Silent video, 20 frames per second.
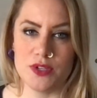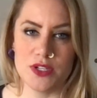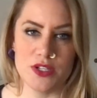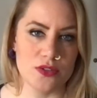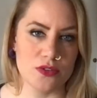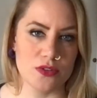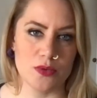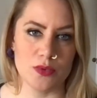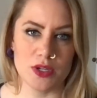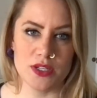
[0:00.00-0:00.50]

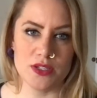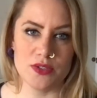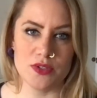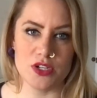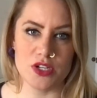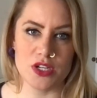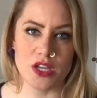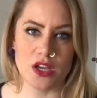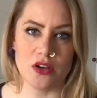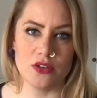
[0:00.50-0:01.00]
one is
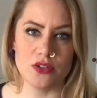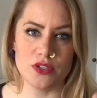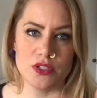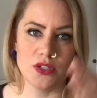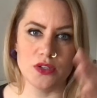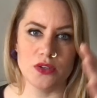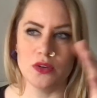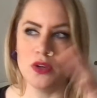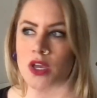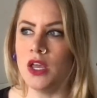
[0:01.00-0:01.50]
reaching out to
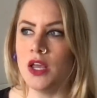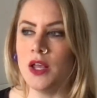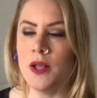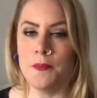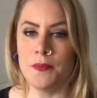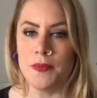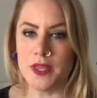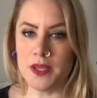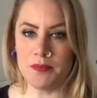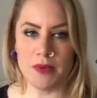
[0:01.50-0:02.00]
you,
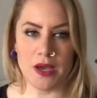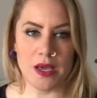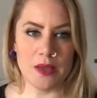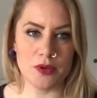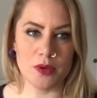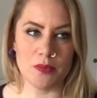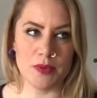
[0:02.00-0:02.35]
it might not